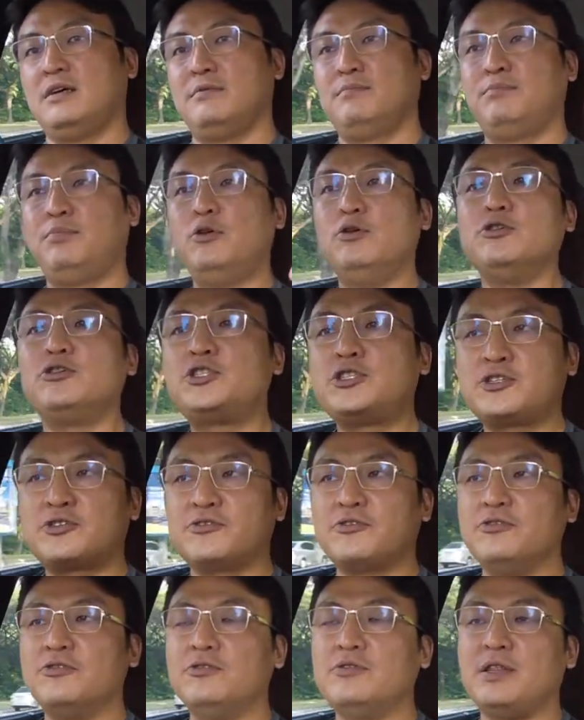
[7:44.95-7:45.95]
pushed
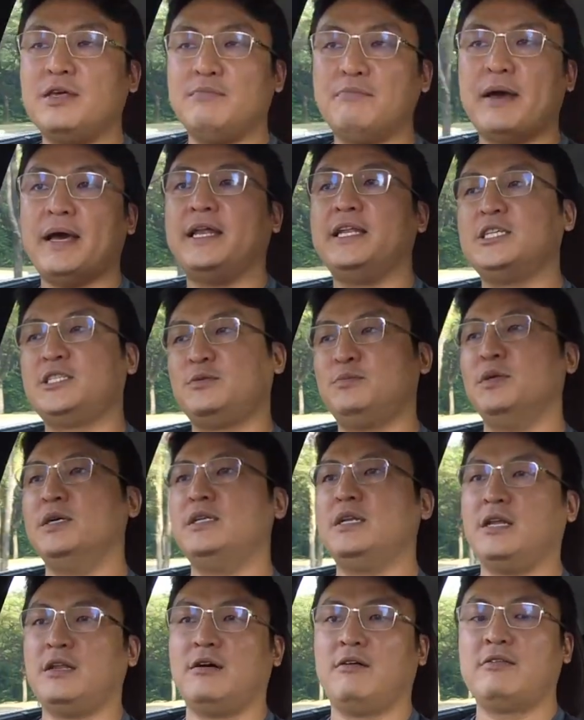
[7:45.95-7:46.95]
through the management
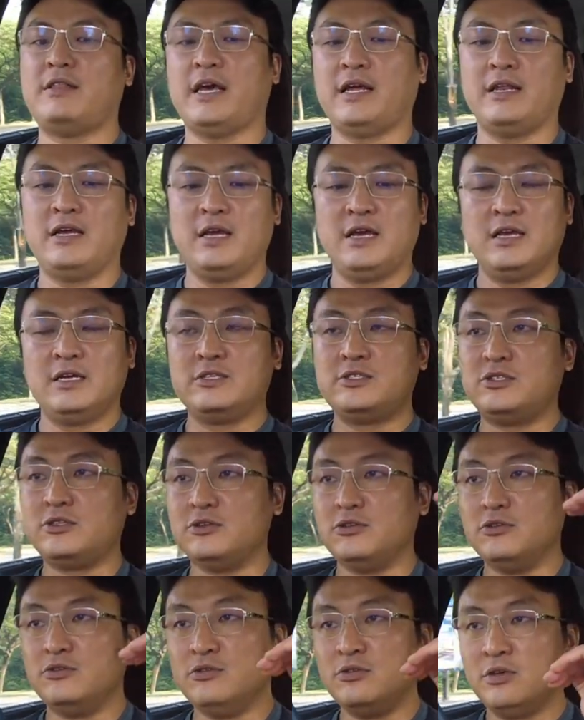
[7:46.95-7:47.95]
and all that
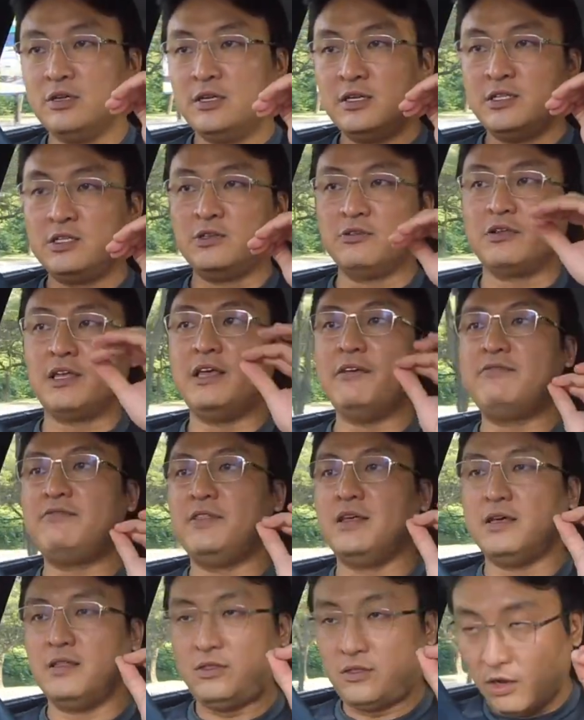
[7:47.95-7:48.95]
to to give
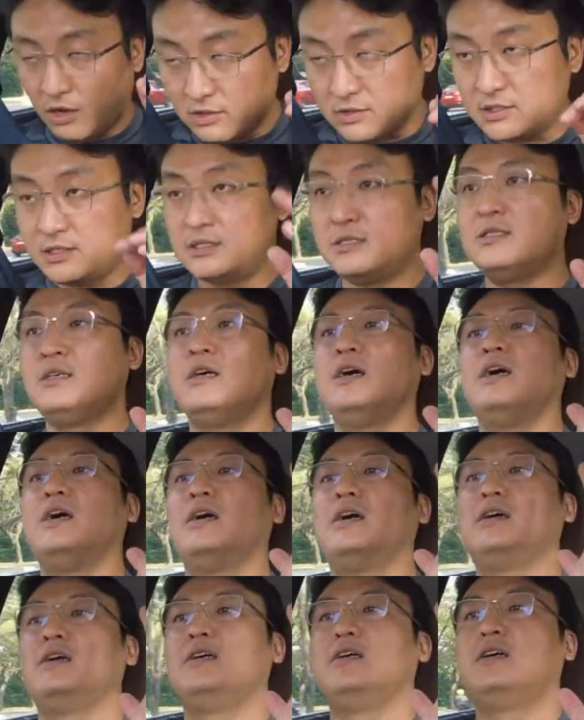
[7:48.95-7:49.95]
the nods,
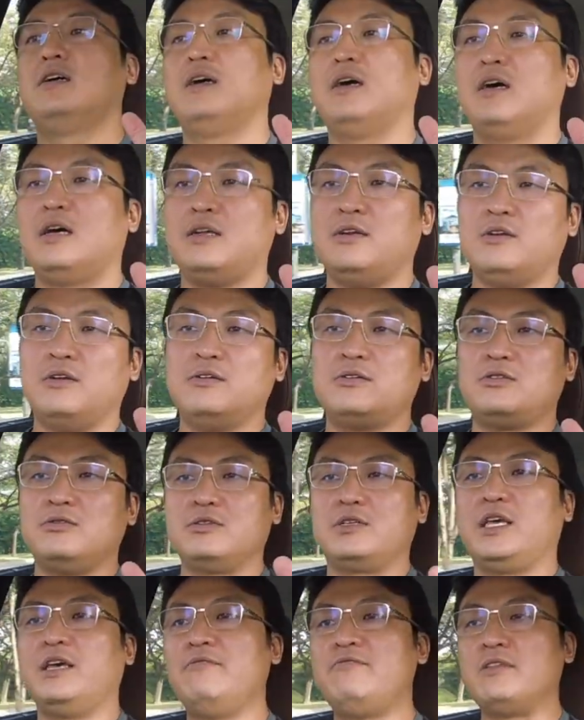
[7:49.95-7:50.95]
you know, to
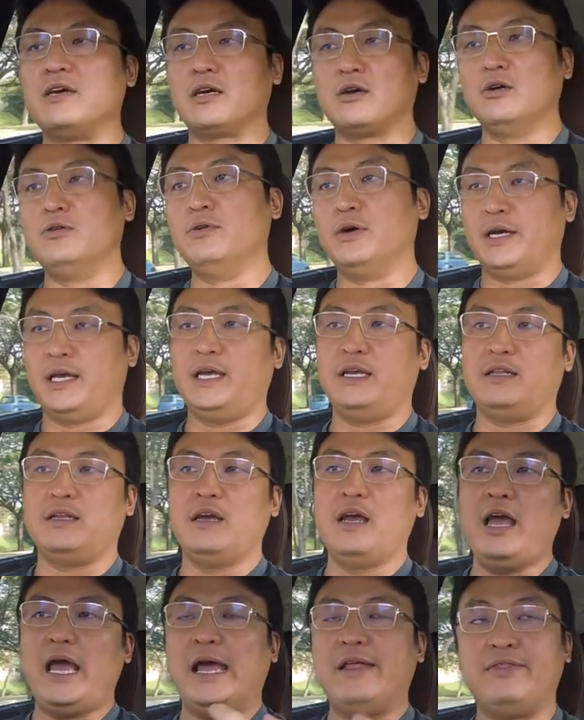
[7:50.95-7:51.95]
give the go ahead.
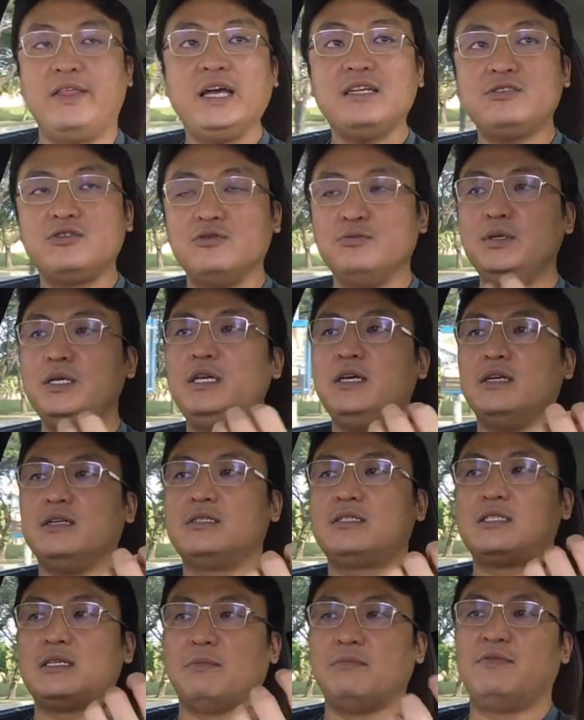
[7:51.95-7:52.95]
And that to me is
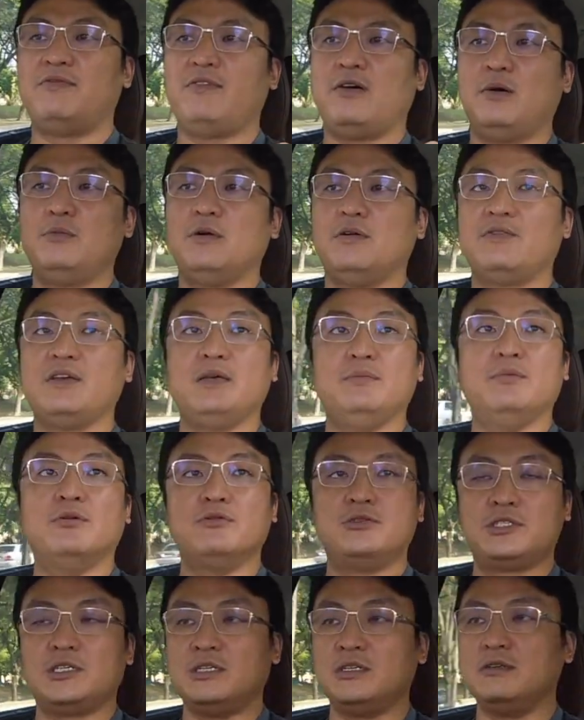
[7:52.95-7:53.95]
some form of
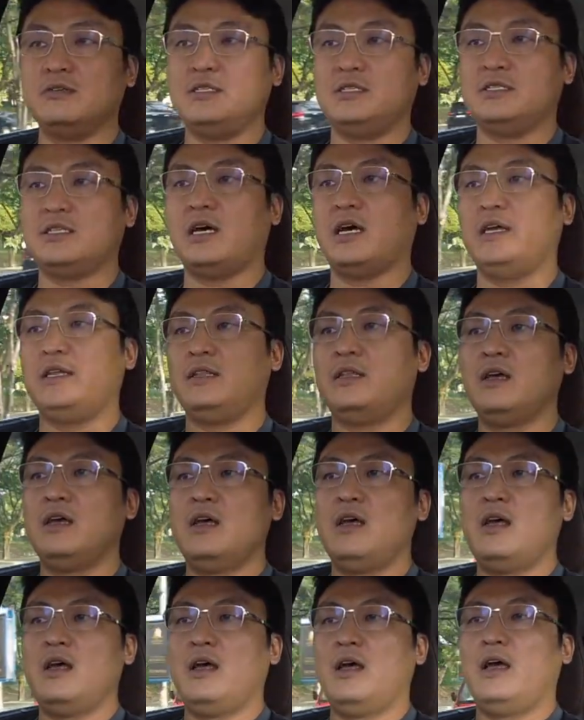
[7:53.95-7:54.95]
emotional
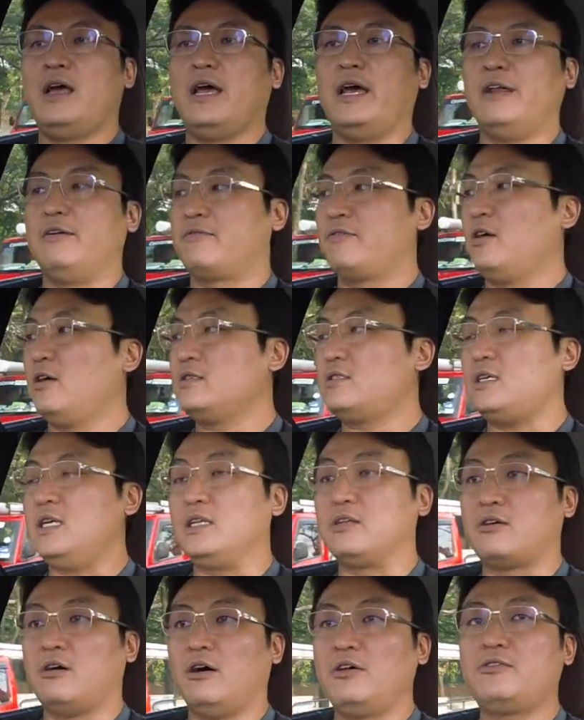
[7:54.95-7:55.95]
design. And of course,
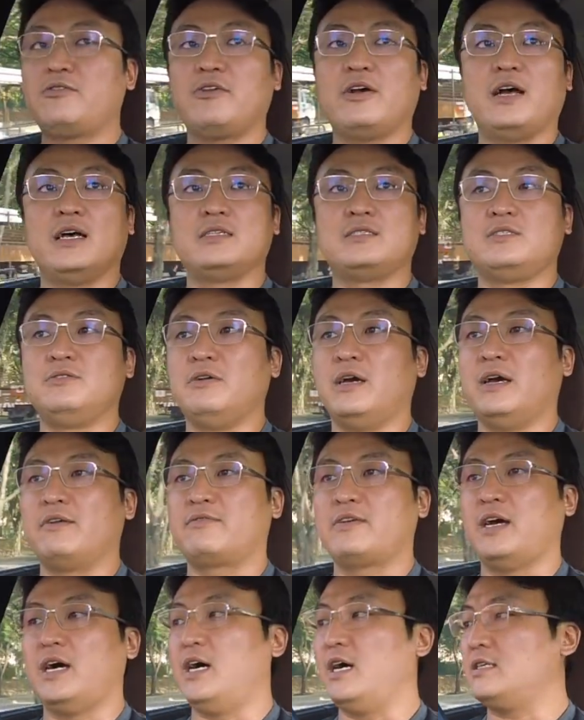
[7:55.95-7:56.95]
in contrast, you have
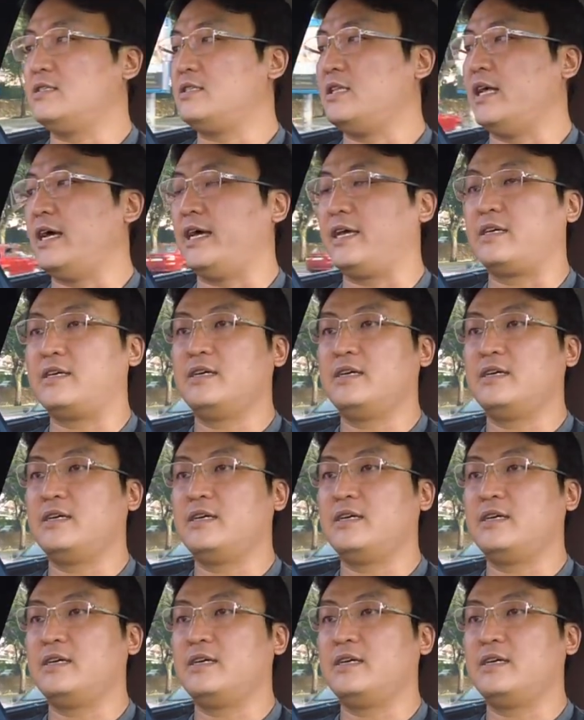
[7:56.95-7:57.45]
cars like